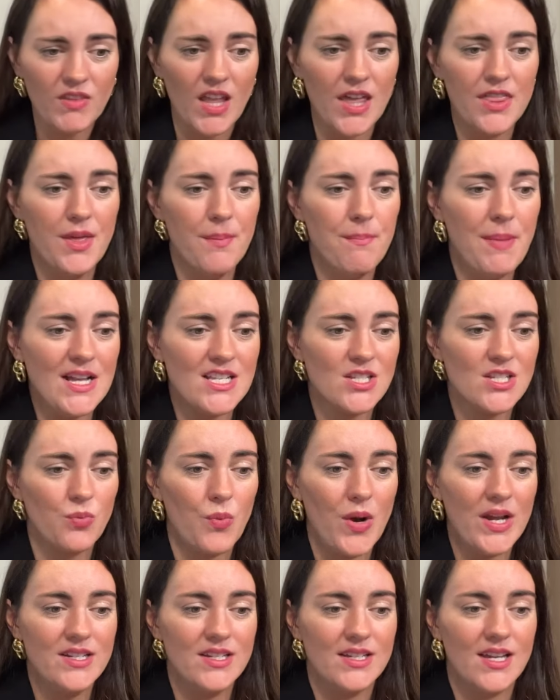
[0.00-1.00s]
the best
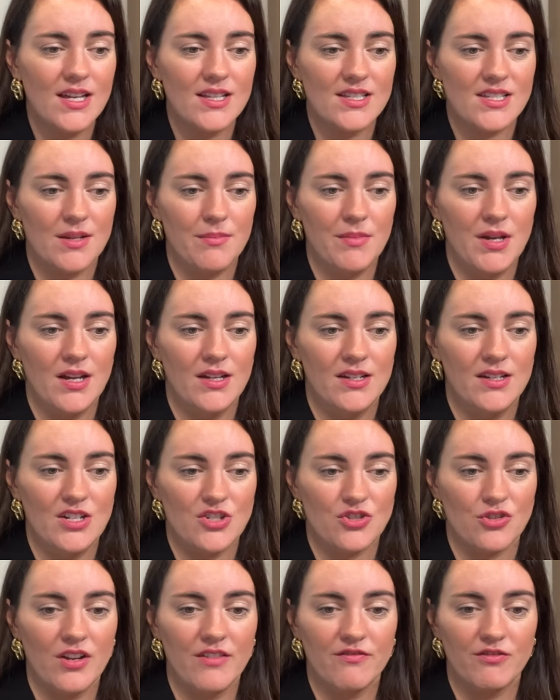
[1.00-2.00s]
way to get some
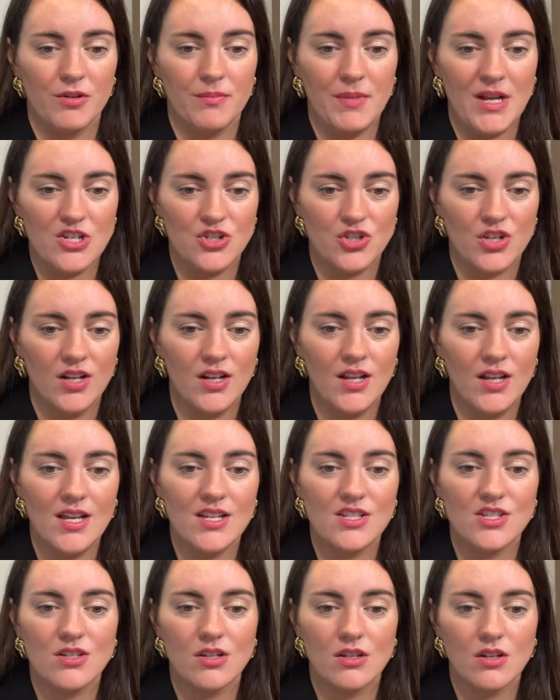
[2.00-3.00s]
initial information
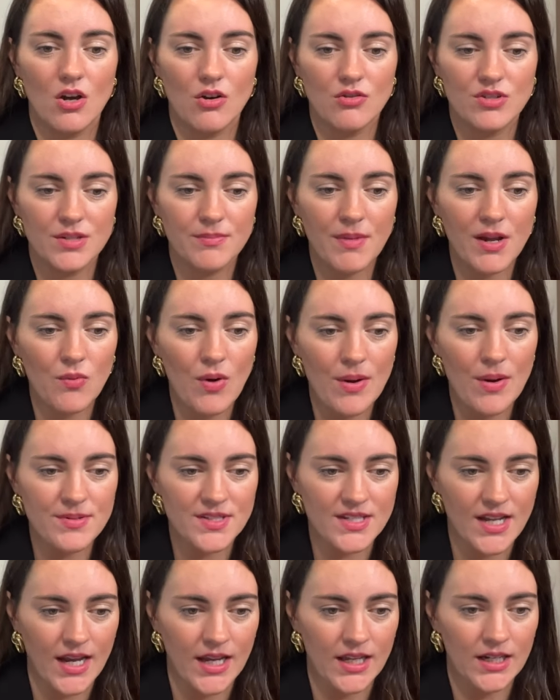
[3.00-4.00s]
is to go to my
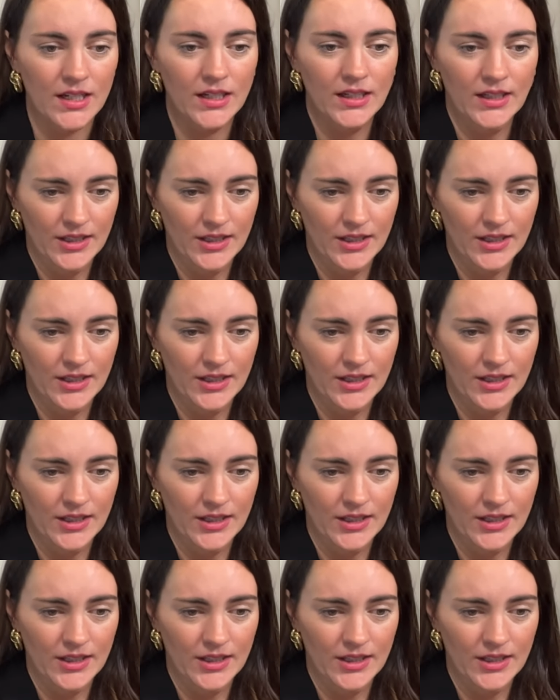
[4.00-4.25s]
website,